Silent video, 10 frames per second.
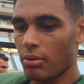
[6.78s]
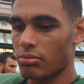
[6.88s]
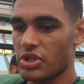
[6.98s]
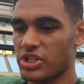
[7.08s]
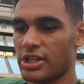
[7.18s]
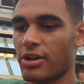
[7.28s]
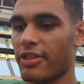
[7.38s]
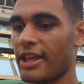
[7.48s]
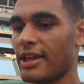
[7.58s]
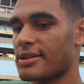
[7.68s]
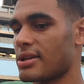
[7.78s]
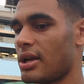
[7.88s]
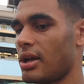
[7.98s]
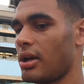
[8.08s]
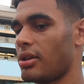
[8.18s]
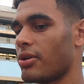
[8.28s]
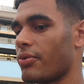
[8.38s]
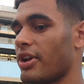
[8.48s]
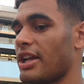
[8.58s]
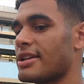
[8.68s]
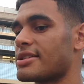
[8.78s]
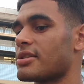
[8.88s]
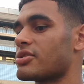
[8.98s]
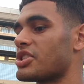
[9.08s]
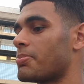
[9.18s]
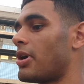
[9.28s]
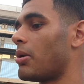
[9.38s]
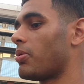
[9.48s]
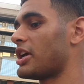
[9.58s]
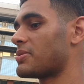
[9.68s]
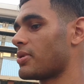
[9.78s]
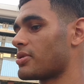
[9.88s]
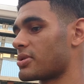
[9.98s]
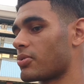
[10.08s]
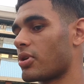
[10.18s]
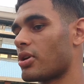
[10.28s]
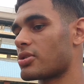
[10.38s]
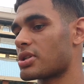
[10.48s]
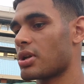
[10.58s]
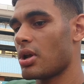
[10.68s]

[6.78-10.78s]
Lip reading: Just little things, little reads, just ball placement on some throws.